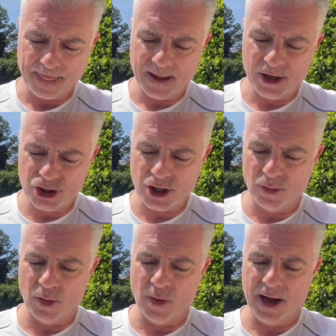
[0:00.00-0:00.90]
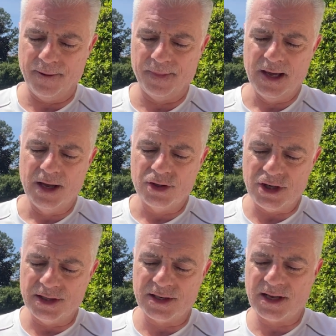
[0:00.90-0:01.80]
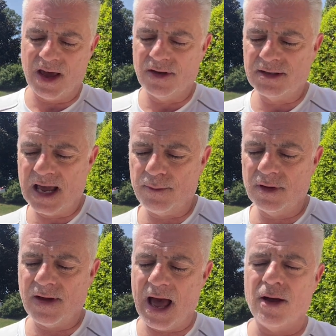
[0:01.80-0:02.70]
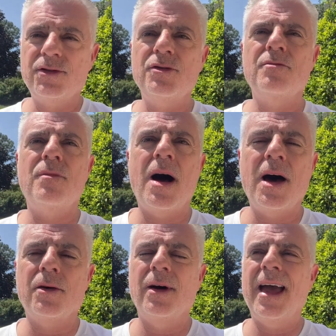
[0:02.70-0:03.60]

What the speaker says: He showed the way. Jesus gave example of how to model